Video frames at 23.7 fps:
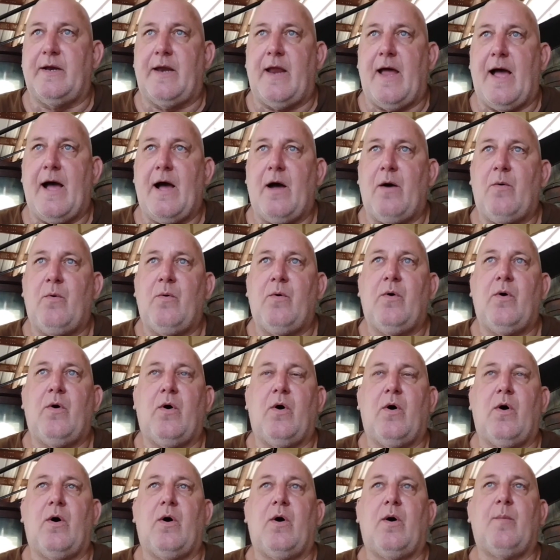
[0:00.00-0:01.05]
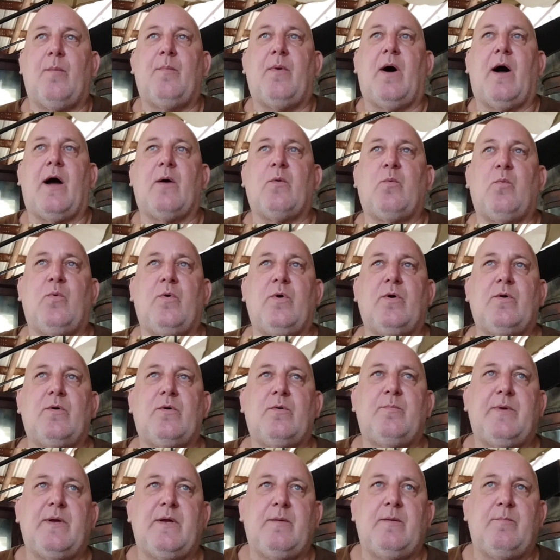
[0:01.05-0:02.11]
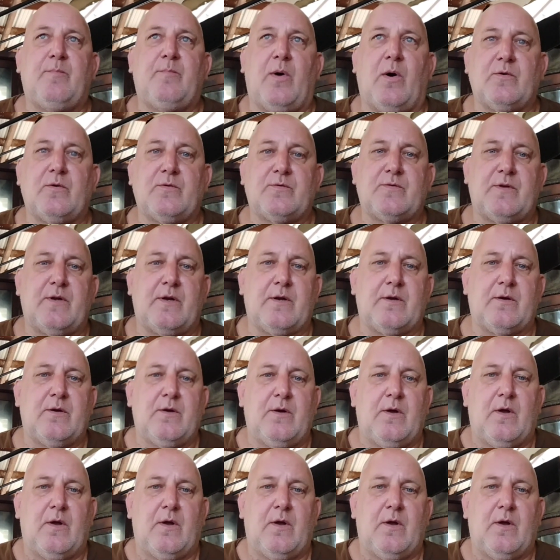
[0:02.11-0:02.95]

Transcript: Now, I will be posting